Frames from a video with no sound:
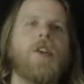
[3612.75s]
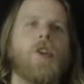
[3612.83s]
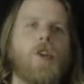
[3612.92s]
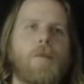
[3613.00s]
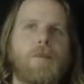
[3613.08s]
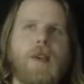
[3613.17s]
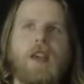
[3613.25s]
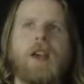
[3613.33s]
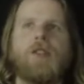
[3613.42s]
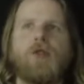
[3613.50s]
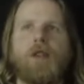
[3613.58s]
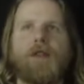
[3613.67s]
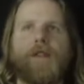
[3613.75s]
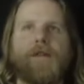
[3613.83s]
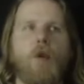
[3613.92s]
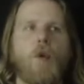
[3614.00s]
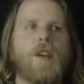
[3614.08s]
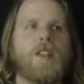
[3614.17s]
her being sort of the
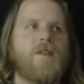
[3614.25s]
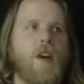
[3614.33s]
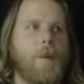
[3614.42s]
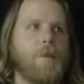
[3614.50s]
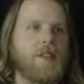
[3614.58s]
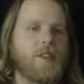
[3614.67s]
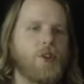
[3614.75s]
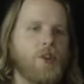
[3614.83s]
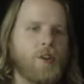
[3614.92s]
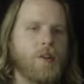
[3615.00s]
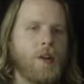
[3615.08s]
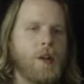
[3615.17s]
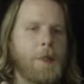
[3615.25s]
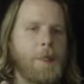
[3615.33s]
voice of opposition,